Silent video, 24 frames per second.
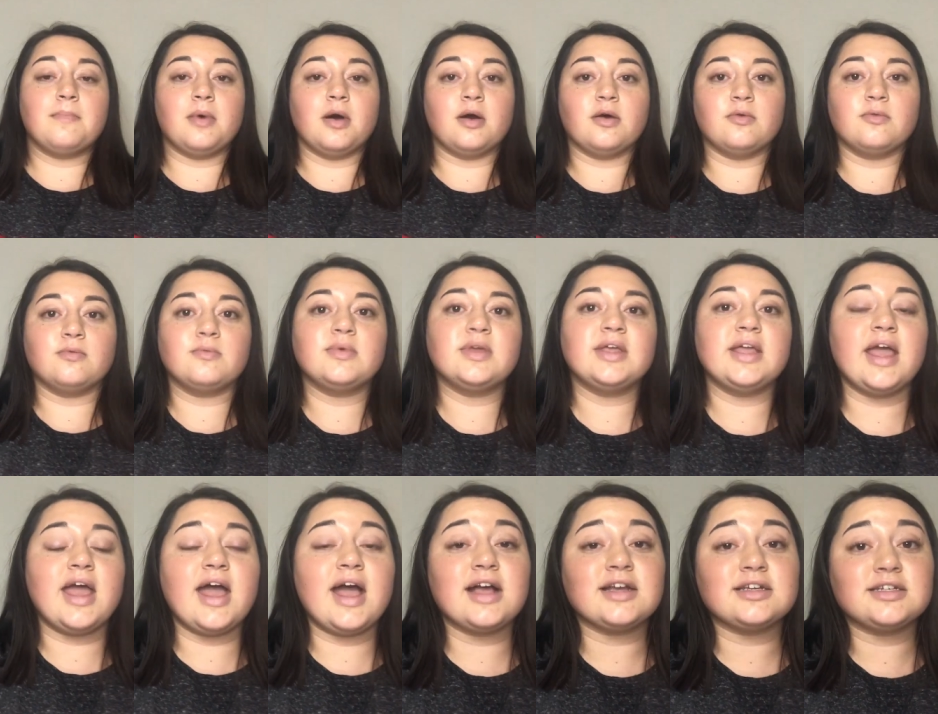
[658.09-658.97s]
But we
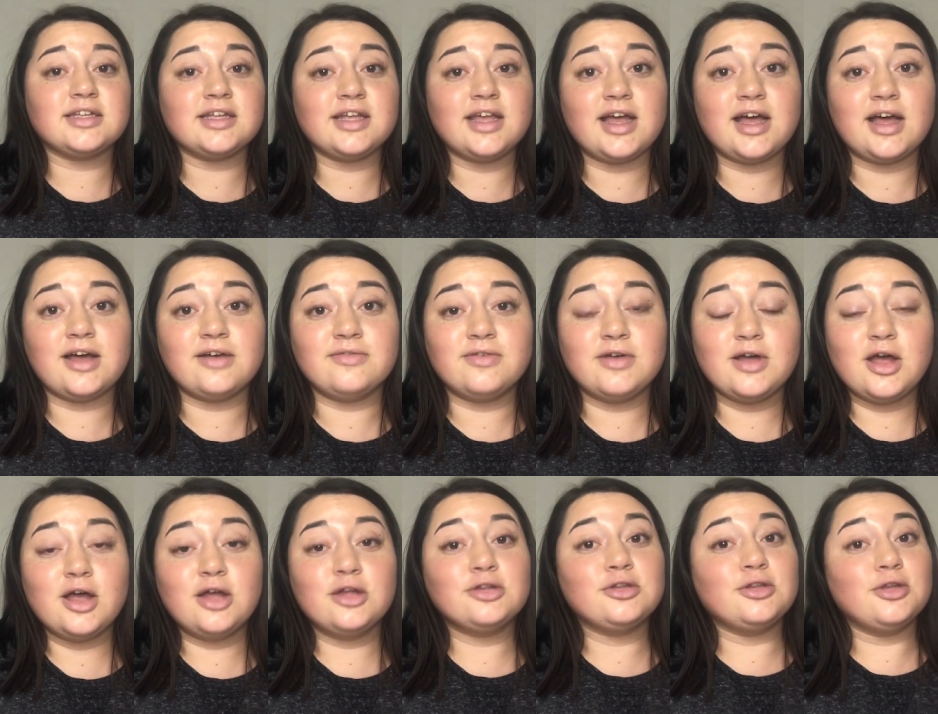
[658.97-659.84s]
actually have
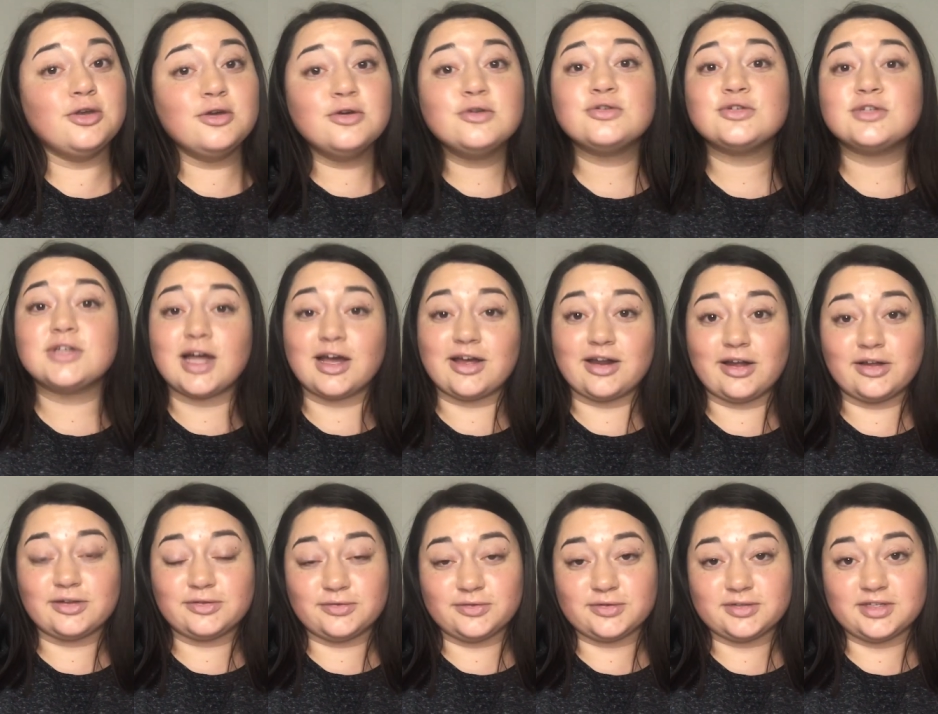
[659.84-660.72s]
two shout
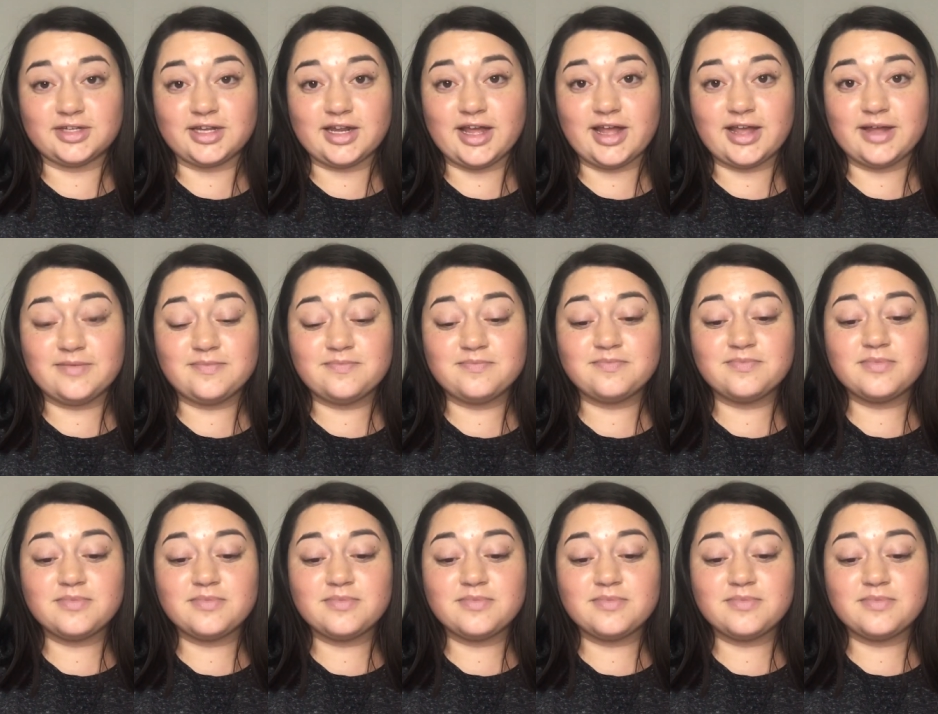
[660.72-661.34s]
outs for today